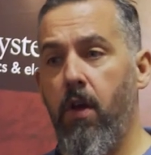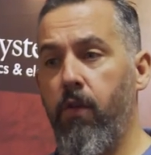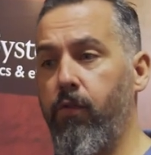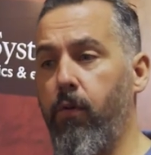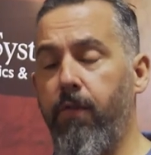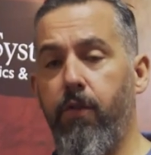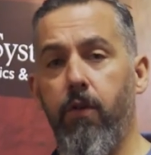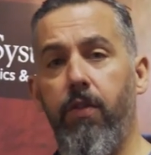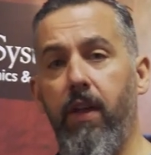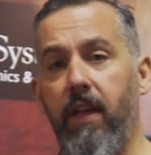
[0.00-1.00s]
So if
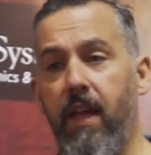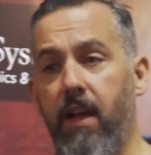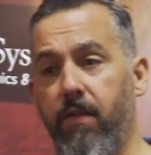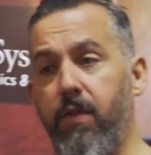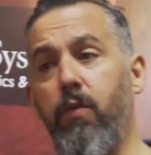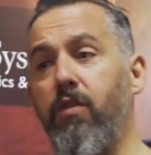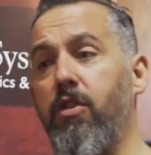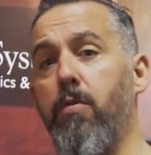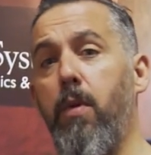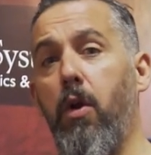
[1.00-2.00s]
you're thinking of
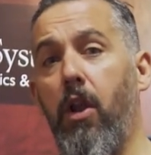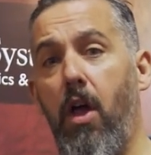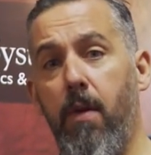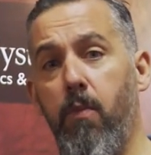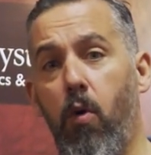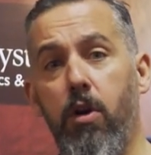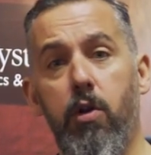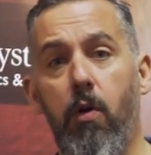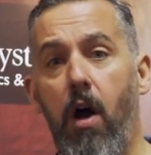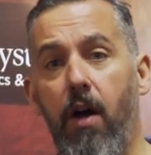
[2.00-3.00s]
using your boat a lot more,
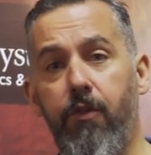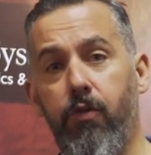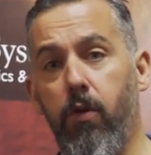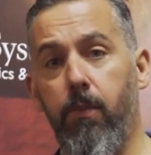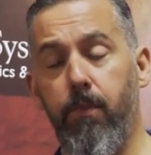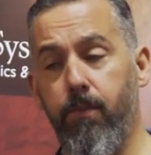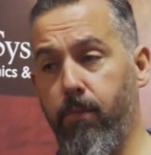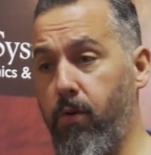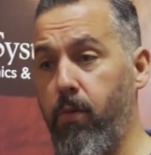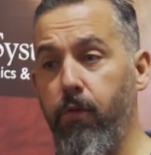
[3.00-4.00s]
you're offshore
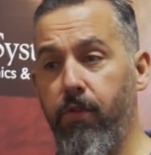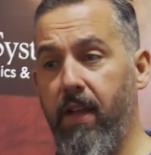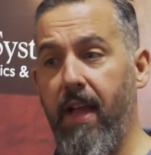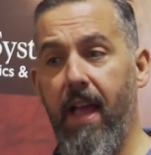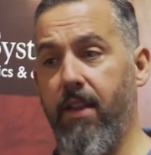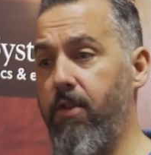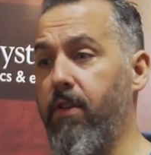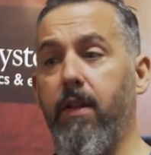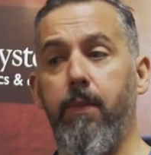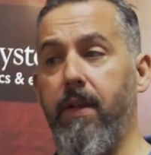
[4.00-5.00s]
cruising and you're
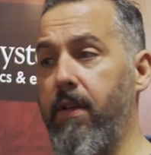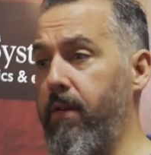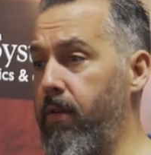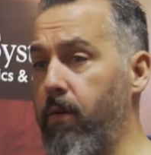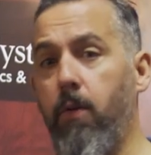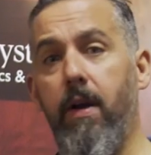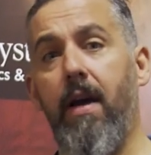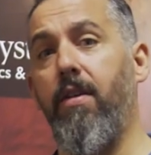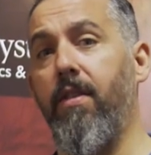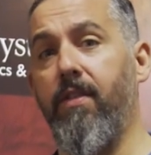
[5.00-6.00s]
going to be you're going
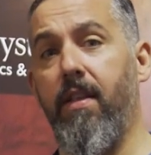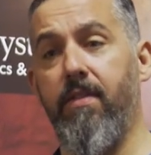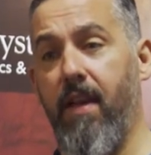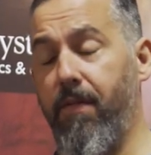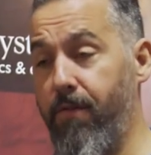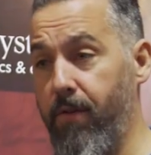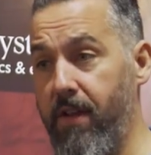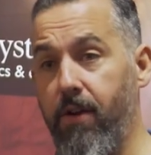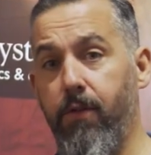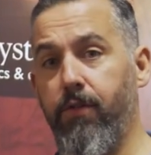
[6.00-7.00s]
out in the sunset for
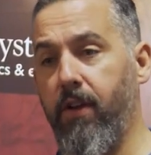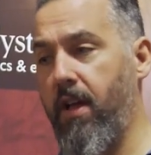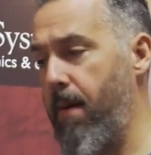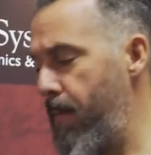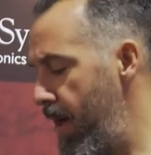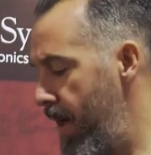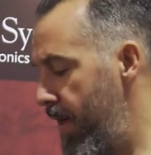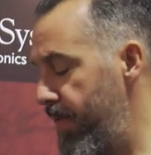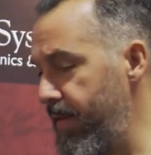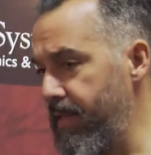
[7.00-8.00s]
years to come.
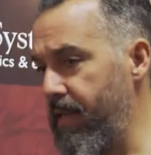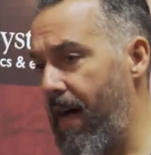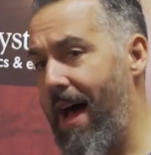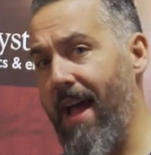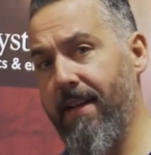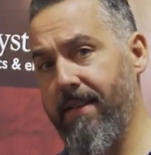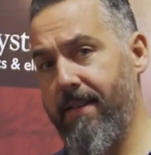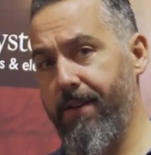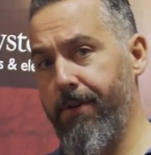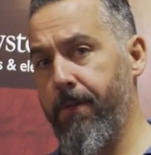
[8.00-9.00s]
This is a high
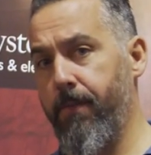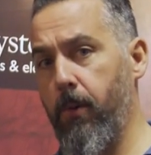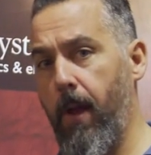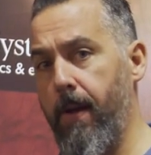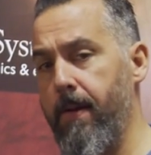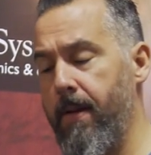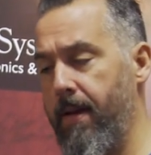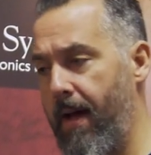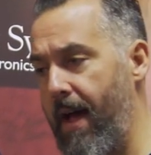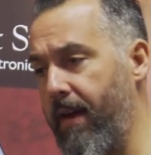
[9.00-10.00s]
contender, okay?
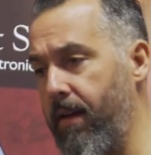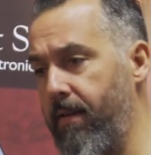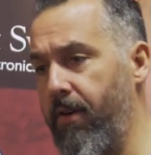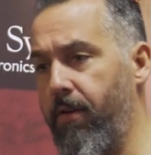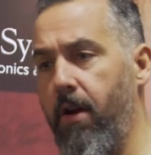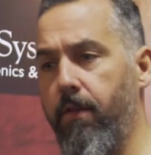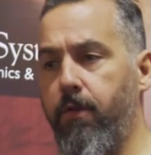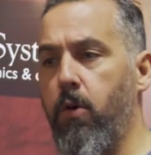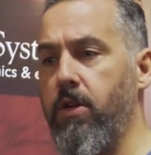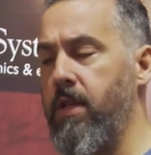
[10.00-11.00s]
High contender. Now, of
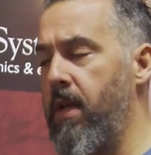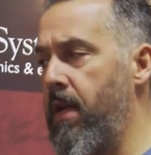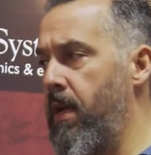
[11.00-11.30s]
course,